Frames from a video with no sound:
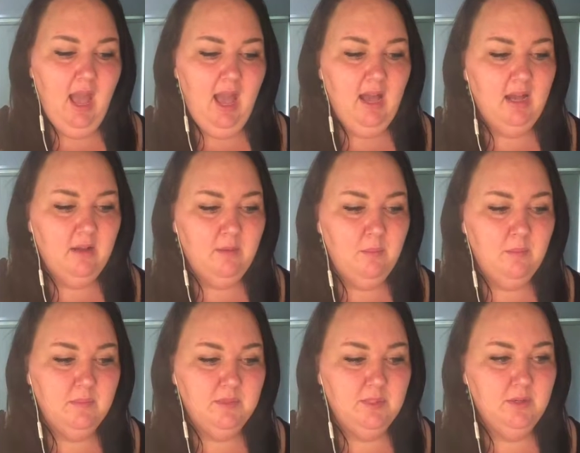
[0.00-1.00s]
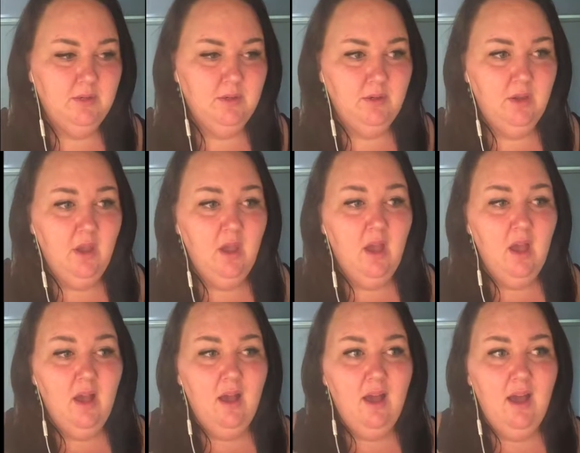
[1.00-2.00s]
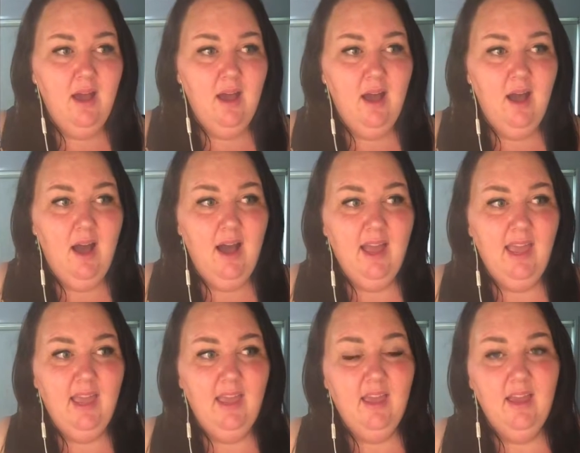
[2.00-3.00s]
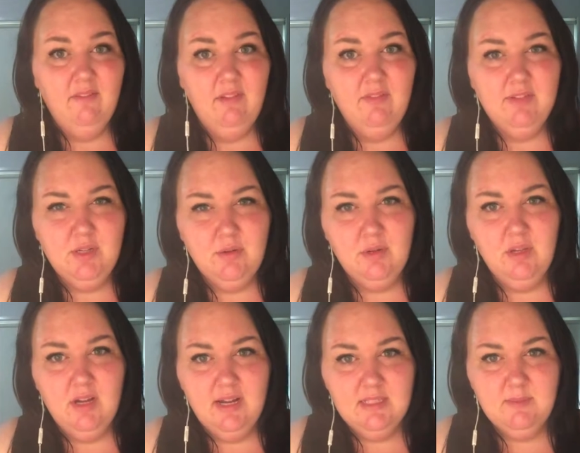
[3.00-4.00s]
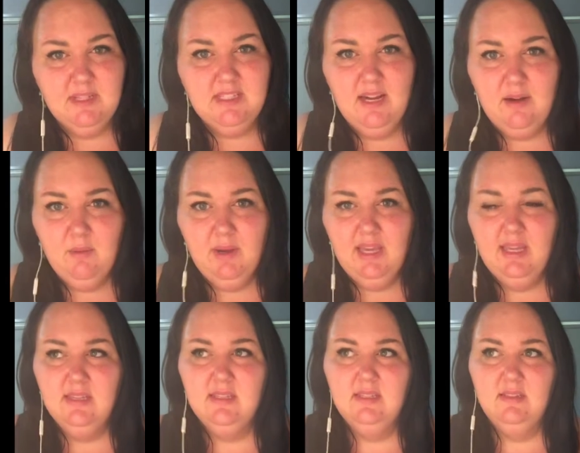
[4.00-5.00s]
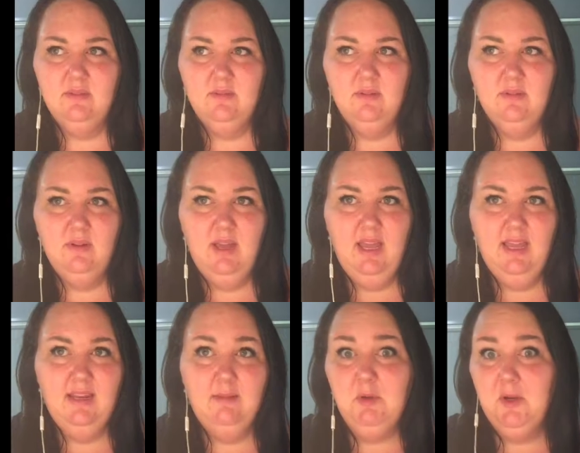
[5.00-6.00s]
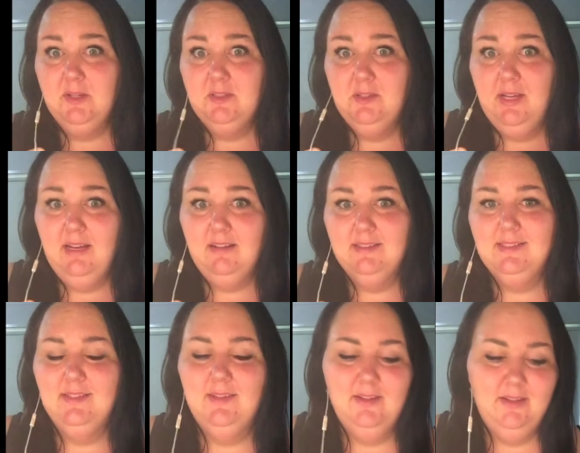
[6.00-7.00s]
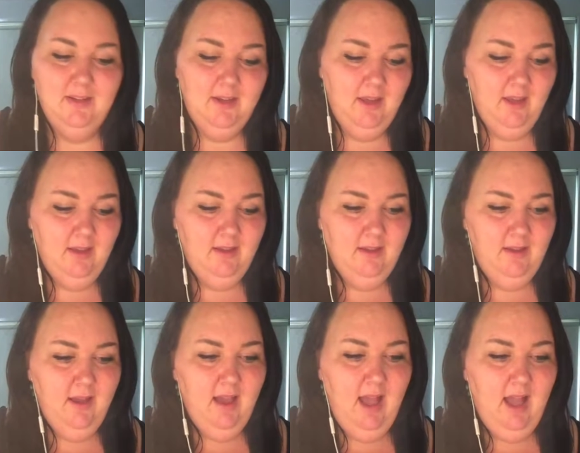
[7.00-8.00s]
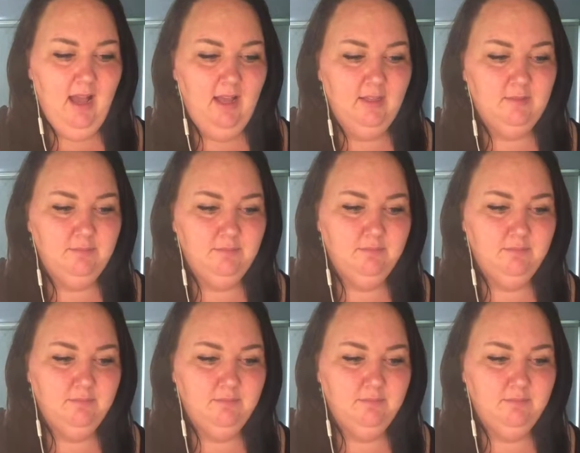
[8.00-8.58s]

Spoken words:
So I have never told you guys my start weight, and I'm going to now. So I